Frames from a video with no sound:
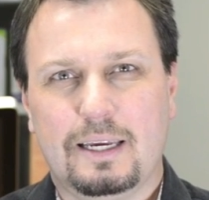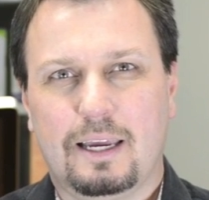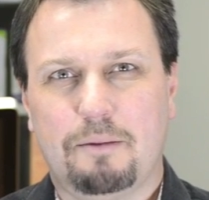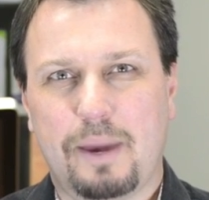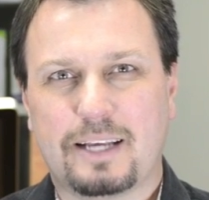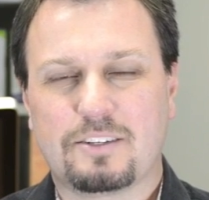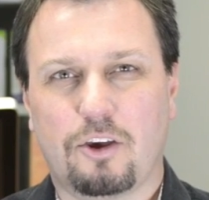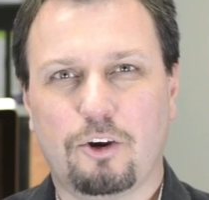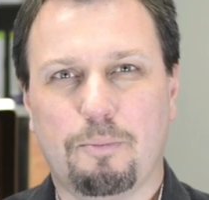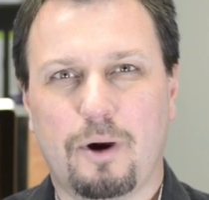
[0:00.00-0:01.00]
It makes
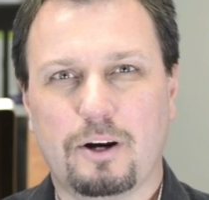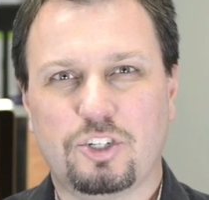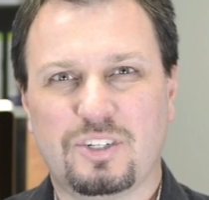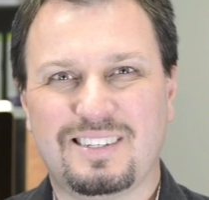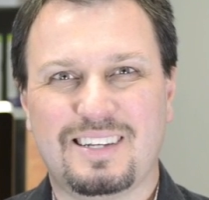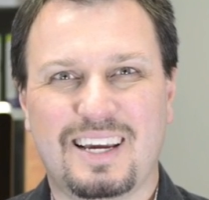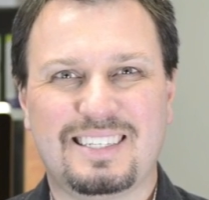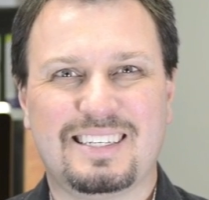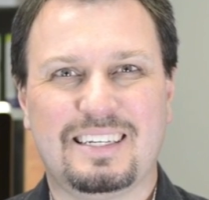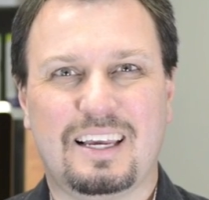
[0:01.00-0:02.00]
all your margins
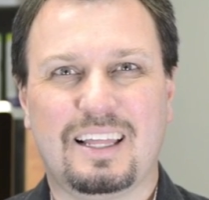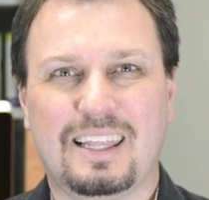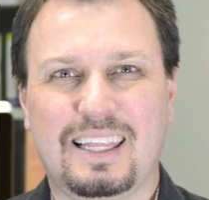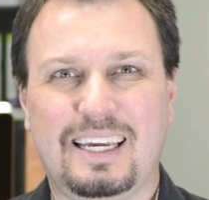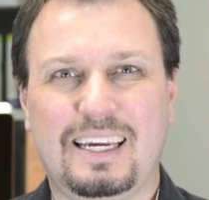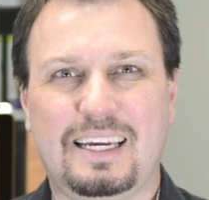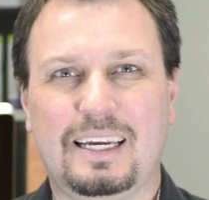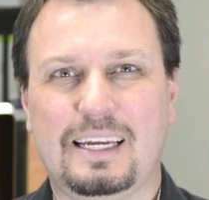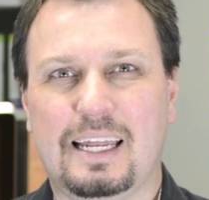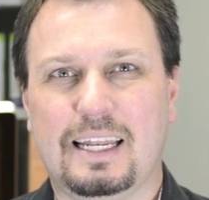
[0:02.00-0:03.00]
nice and
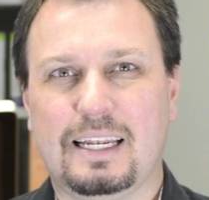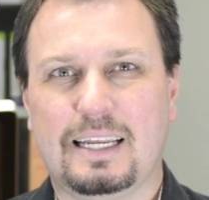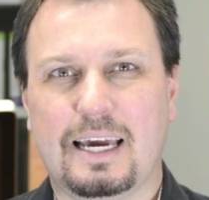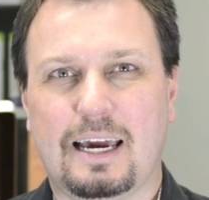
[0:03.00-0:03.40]
clean and